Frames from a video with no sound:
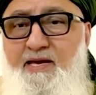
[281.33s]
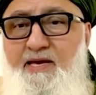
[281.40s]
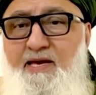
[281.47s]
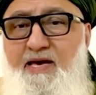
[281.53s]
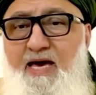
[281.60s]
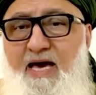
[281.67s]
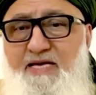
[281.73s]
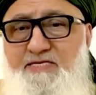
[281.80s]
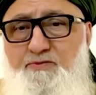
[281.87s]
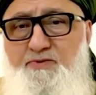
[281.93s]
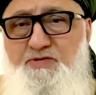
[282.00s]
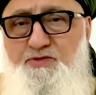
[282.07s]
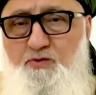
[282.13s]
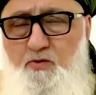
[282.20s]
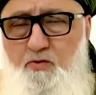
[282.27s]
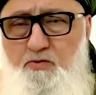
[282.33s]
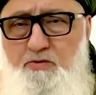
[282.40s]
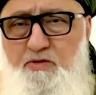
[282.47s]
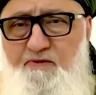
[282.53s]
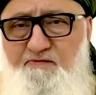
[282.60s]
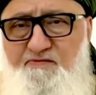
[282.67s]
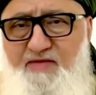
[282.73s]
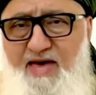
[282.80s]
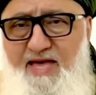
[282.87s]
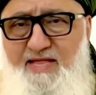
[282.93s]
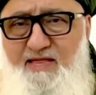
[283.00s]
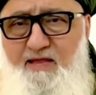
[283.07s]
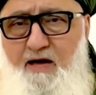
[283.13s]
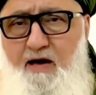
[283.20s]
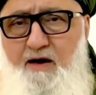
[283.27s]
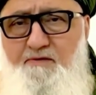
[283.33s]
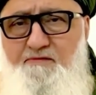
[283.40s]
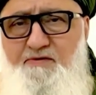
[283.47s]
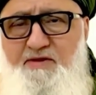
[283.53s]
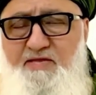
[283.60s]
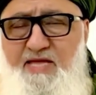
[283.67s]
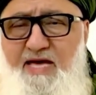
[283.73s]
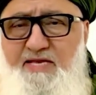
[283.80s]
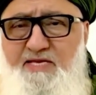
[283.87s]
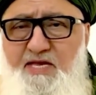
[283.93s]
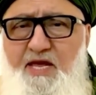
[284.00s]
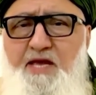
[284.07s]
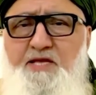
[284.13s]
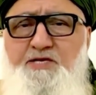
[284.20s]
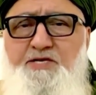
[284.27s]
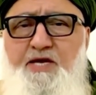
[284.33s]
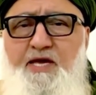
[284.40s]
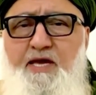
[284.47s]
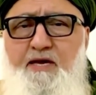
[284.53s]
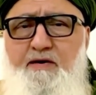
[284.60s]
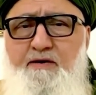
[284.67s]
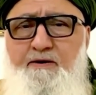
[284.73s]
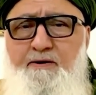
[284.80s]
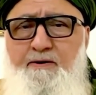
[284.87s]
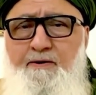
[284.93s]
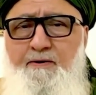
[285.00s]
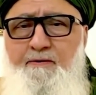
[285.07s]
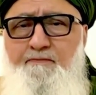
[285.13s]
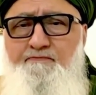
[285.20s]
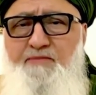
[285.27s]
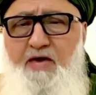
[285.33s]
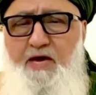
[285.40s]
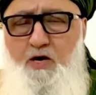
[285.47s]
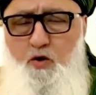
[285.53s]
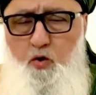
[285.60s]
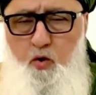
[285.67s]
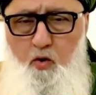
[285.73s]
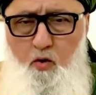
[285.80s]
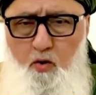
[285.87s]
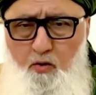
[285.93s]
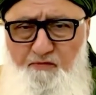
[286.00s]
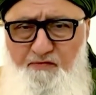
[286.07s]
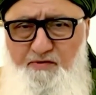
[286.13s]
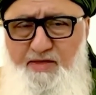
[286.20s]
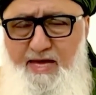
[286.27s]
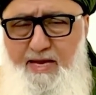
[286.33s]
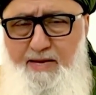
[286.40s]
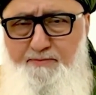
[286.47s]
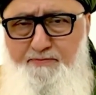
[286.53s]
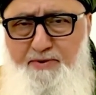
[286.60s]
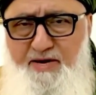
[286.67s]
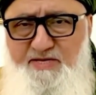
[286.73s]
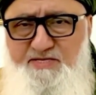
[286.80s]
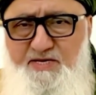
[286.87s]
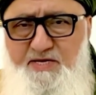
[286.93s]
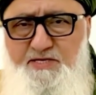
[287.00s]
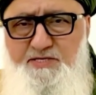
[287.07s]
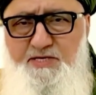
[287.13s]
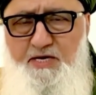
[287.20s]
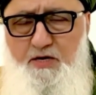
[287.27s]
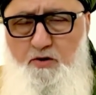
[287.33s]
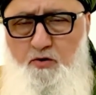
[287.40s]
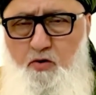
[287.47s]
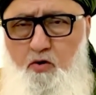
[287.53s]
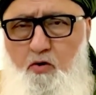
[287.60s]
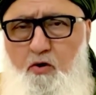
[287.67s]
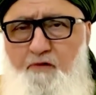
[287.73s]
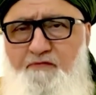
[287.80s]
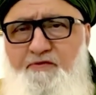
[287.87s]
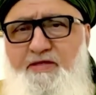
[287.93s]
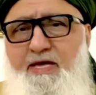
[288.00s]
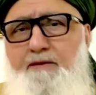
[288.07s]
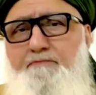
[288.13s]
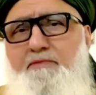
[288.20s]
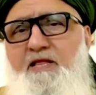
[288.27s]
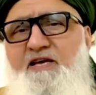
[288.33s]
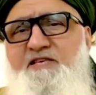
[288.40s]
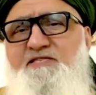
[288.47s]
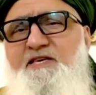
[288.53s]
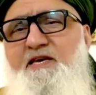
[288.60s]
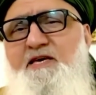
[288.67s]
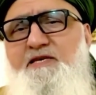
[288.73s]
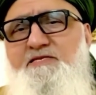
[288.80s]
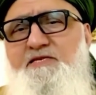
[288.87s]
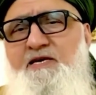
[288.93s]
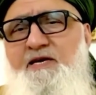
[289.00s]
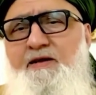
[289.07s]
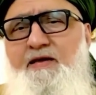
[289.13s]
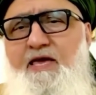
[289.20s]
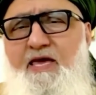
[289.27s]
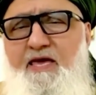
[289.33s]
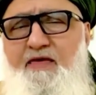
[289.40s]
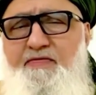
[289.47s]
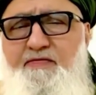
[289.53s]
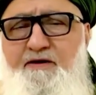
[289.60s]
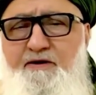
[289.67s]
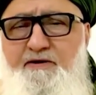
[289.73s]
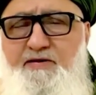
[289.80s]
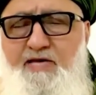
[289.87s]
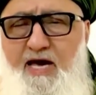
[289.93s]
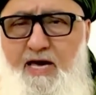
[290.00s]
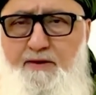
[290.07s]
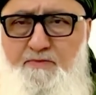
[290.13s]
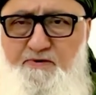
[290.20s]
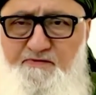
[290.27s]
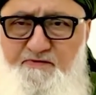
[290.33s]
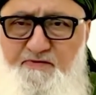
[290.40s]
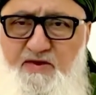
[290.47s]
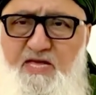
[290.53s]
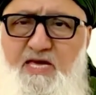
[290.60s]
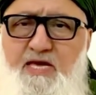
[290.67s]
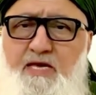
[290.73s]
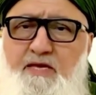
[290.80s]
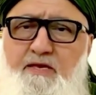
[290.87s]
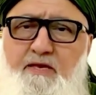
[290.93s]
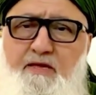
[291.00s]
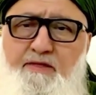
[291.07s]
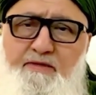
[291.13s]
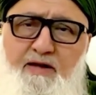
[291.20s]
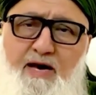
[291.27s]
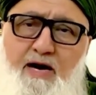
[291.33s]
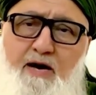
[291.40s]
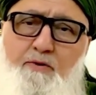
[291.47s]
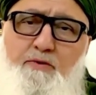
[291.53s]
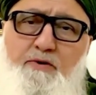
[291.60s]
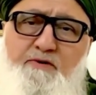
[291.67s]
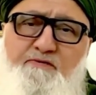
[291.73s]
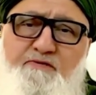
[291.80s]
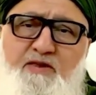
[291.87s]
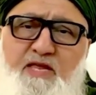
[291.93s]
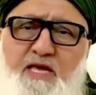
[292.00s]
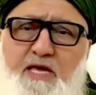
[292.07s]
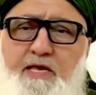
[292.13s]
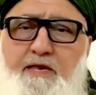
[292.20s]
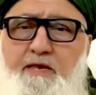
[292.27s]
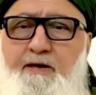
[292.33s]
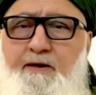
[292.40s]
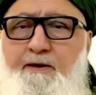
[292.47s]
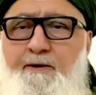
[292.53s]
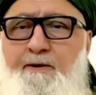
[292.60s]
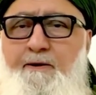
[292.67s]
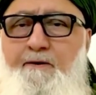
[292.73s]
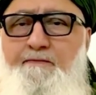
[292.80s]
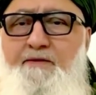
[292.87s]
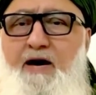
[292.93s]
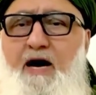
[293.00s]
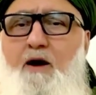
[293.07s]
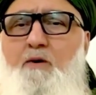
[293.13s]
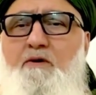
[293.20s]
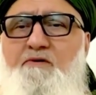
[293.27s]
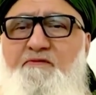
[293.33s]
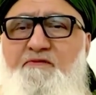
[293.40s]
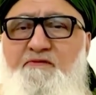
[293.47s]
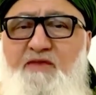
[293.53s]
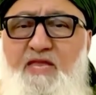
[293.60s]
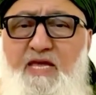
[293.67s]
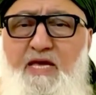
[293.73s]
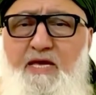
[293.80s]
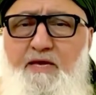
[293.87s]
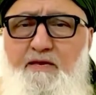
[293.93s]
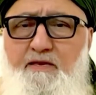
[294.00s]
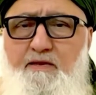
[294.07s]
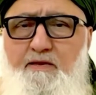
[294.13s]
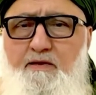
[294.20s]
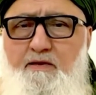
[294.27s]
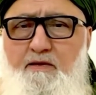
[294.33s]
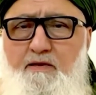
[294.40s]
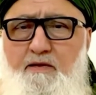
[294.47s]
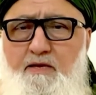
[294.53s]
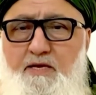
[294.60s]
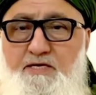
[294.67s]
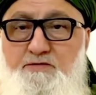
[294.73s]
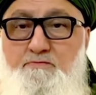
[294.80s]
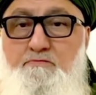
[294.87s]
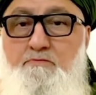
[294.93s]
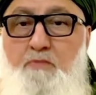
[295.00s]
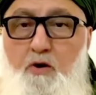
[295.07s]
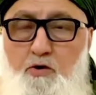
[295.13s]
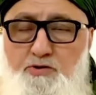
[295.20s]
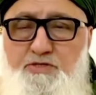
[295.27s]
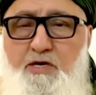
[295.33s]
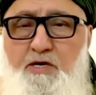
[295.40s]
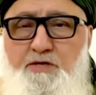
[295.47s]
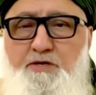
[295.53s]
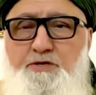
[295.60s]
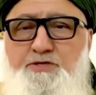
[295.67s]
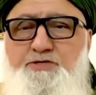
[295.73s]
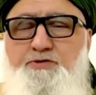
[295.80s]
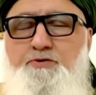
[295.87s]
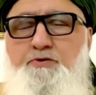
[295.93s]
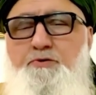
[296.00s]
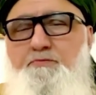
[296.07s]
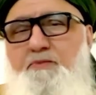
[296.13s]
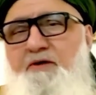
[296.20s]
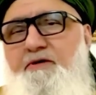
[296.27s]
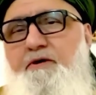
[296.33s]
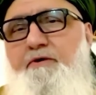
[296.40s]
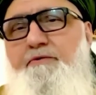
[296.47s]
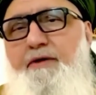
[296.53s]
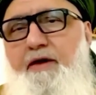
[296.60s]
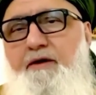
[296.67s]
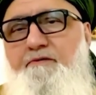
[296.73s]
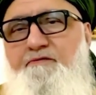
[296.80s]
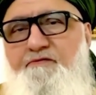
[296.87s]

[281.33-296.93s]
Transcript: As a result of that love and that teaching, they call for that presence and call for that blessings in their time of need, in their hour of need. The hour of need is most understood by the grave.